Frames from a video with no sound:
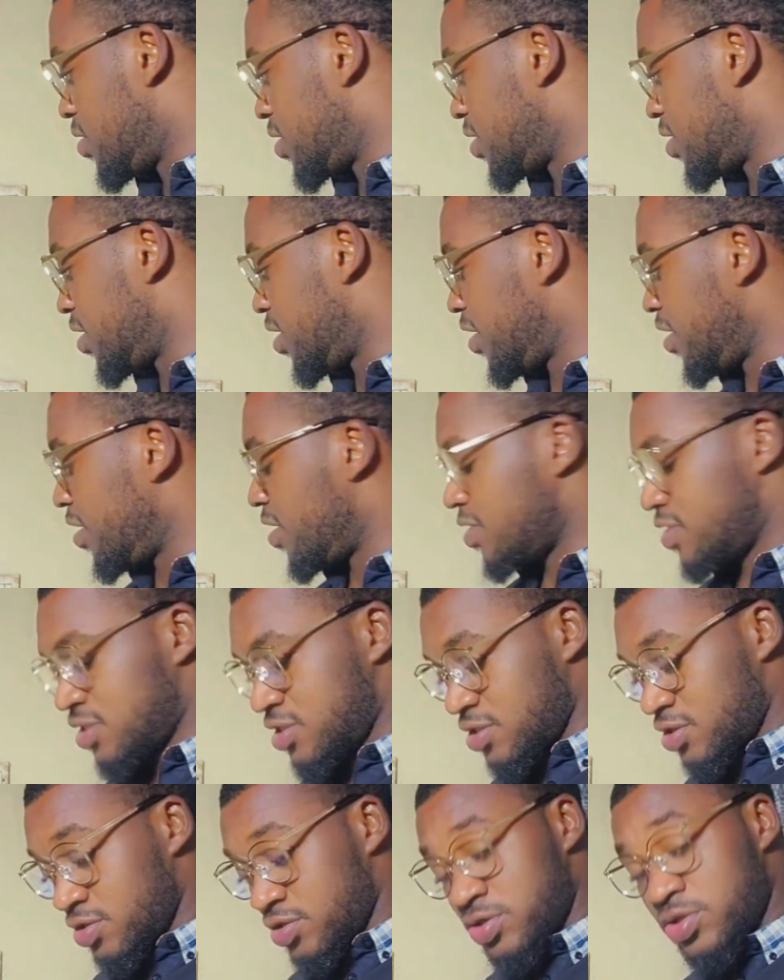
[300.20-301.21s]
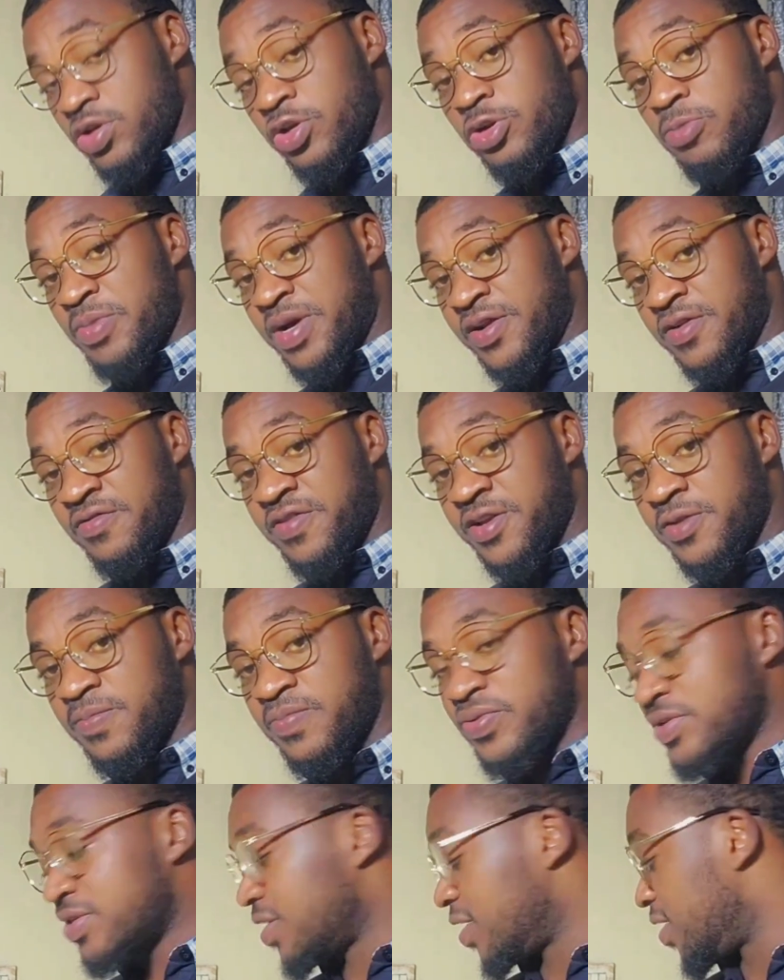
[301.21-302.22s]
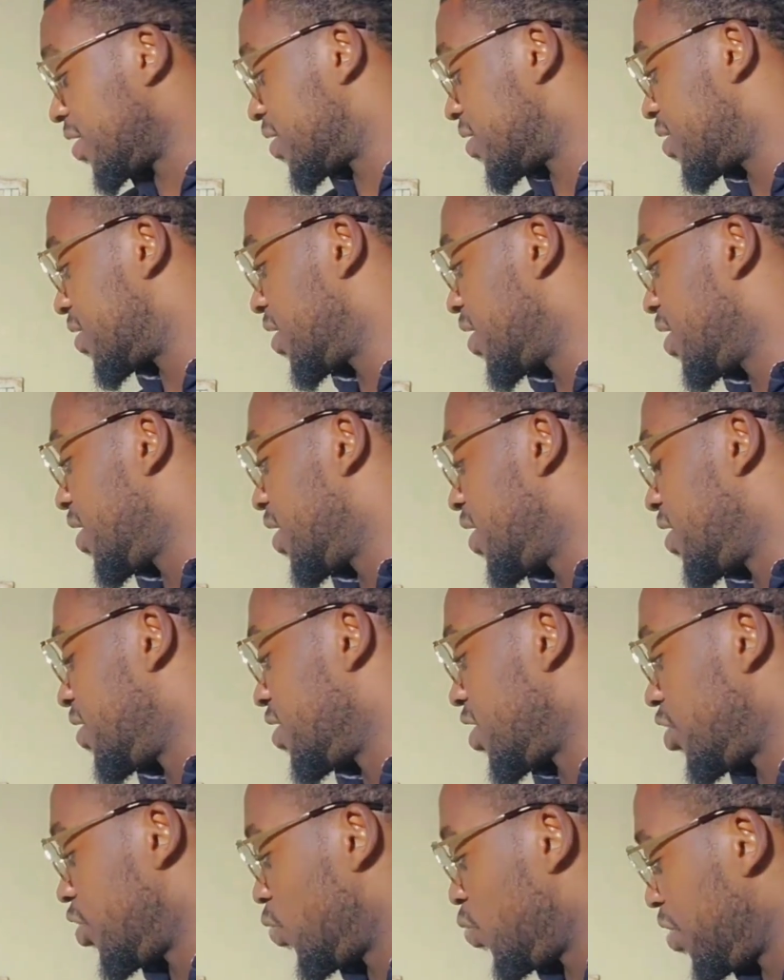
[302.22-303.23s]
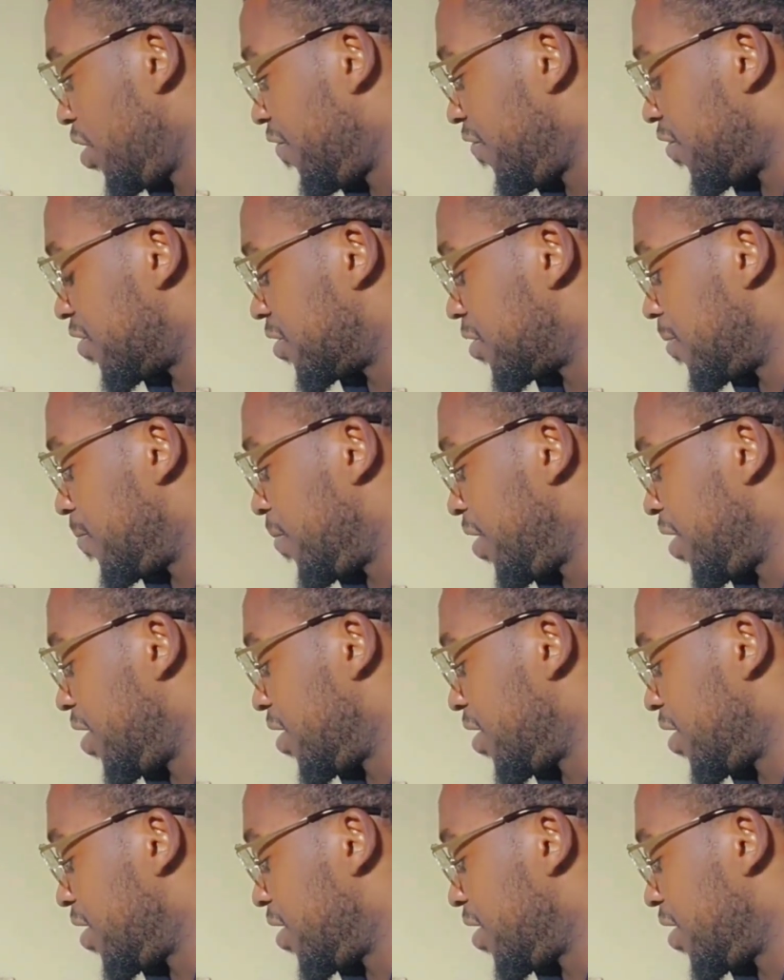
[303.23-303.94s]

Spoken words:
They say it's going to maneuver the process. Then you wait for some